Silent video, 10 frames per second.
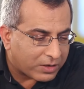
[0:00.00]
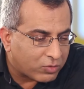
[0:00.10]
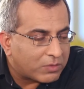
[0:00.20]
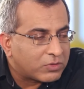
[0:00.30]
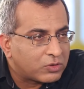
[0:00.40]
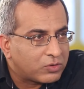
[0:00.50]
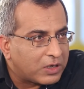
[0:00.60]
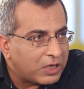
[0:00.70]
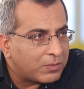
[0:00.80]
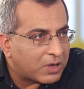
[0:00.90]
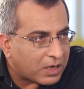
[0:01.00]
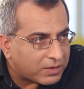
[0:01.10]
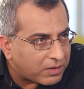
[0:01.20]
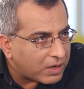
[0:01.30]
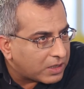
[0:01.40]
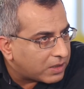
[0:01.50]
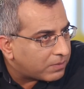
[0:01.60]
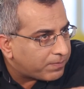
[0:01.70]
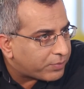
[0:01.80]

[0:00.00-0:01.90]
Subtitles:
are you able to redeem? And are there any